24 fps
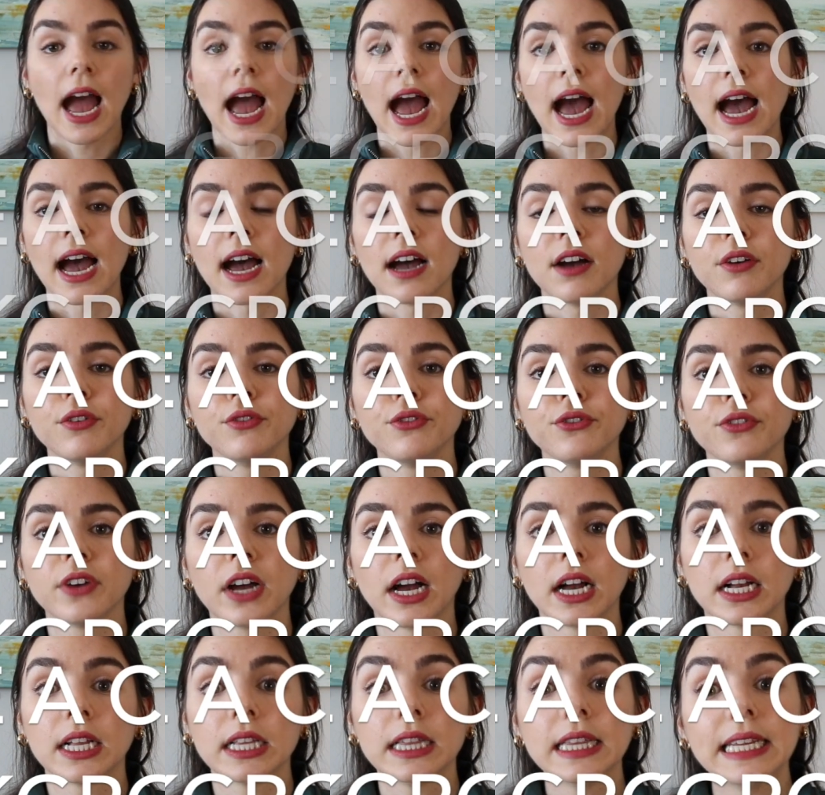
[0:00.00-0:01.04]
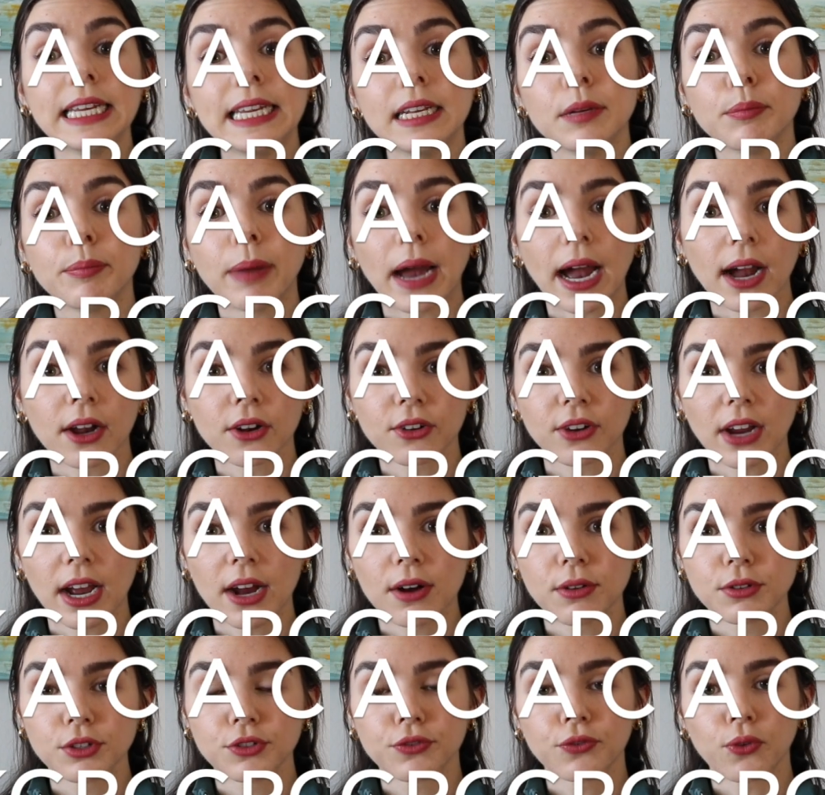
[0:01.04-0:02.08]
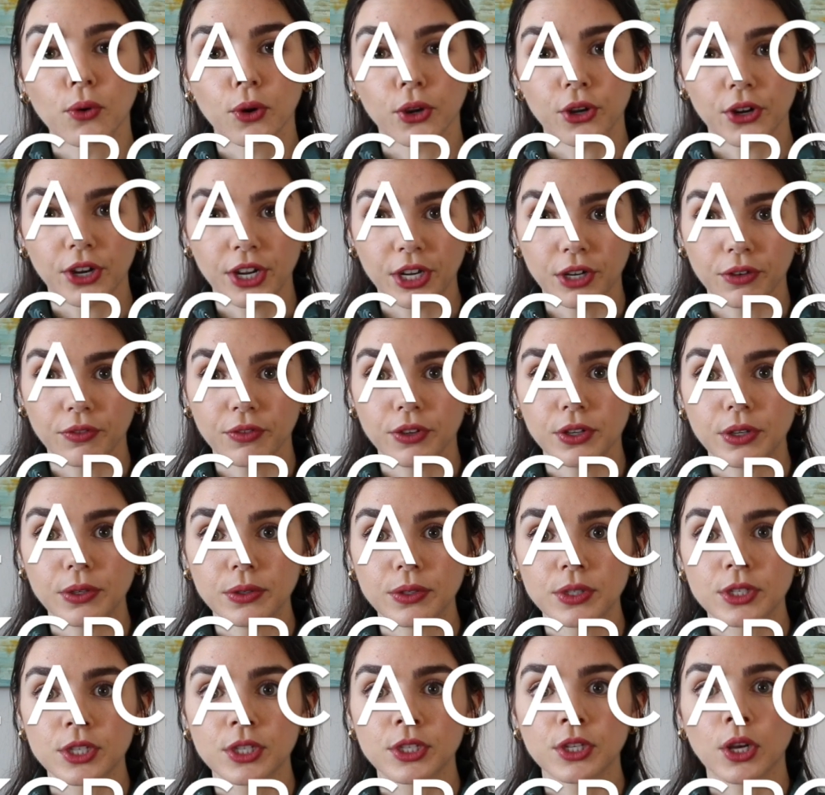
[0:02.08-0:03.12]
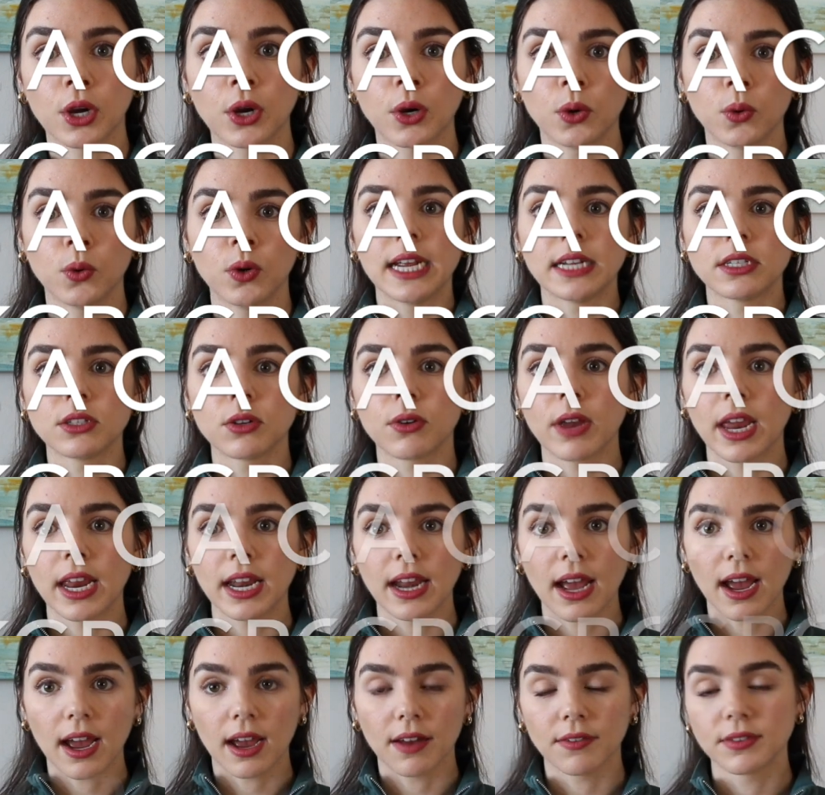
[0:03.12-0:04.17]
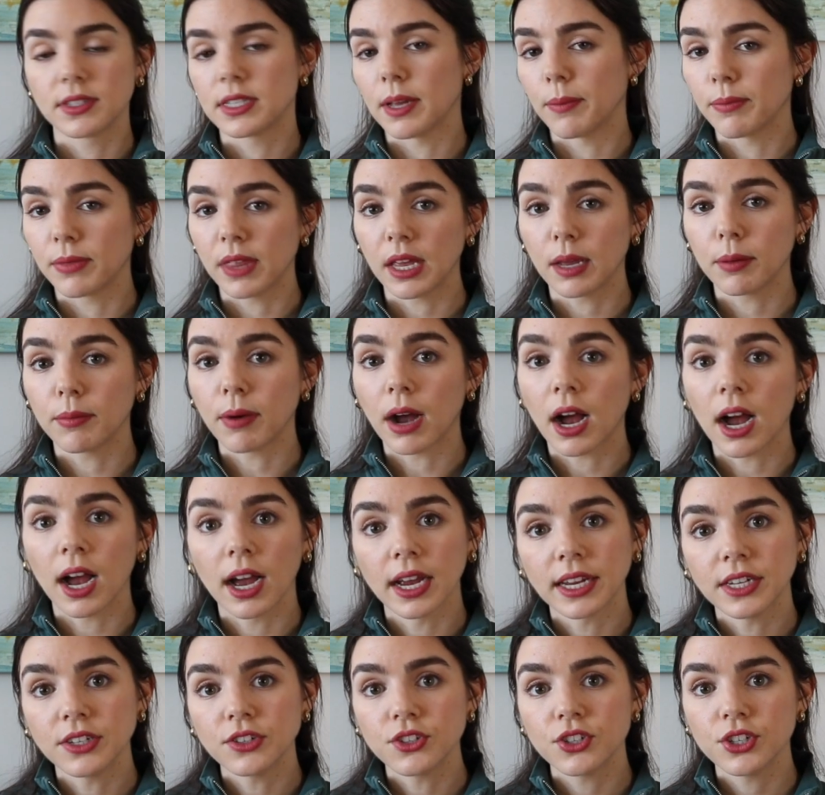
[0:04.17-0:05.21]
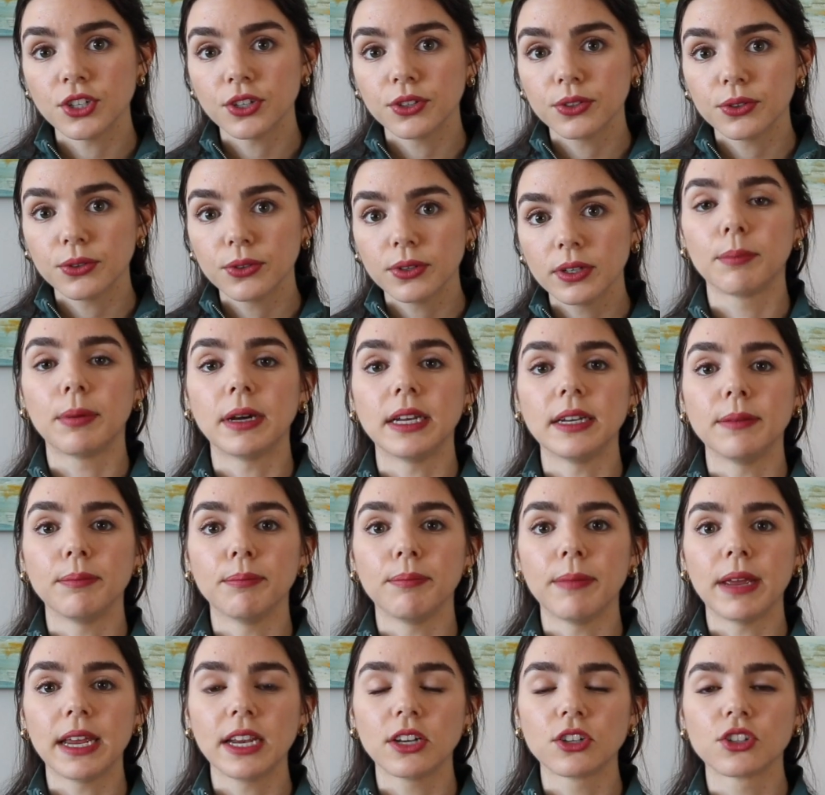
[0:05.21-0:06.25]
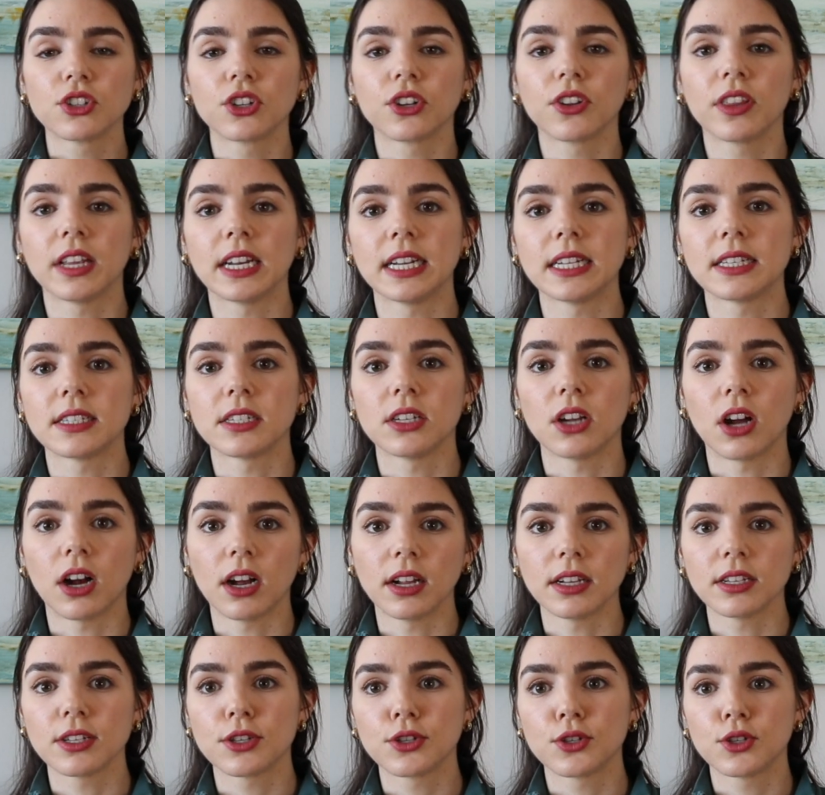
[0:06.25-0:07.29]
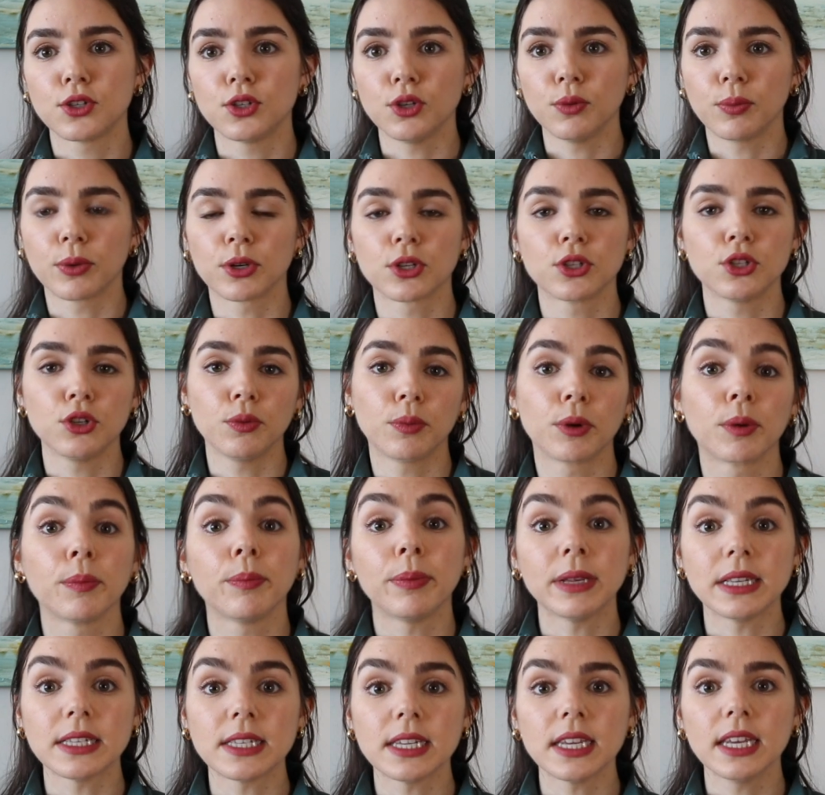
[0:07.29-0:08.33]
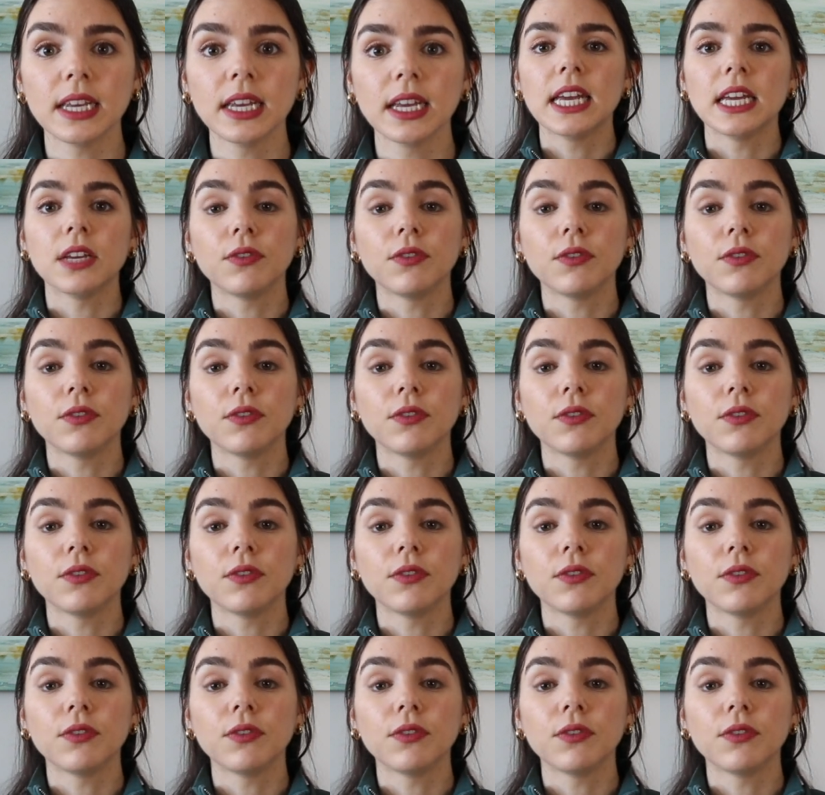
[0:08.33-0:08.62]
Have a clean background for your interviews. So it's okay to have something behind you, but make sure that it's not super, super busy.